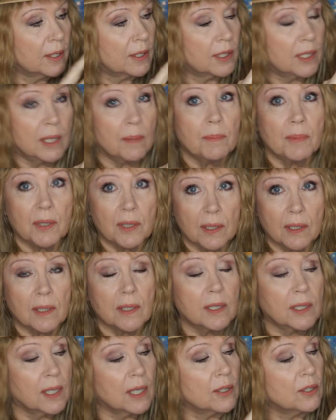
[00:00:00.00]
deep
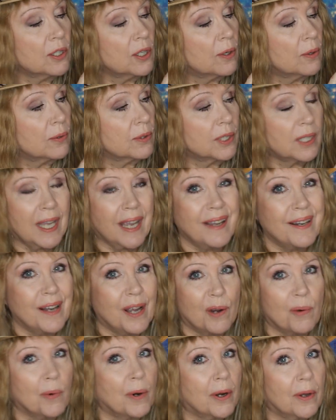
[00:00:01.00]
skin tones
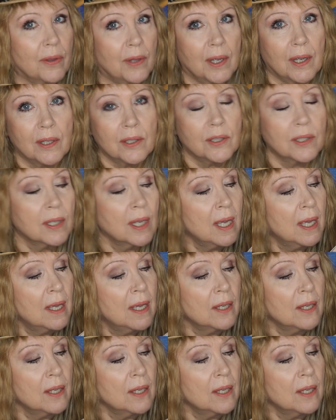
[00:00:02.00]
cannot wear this.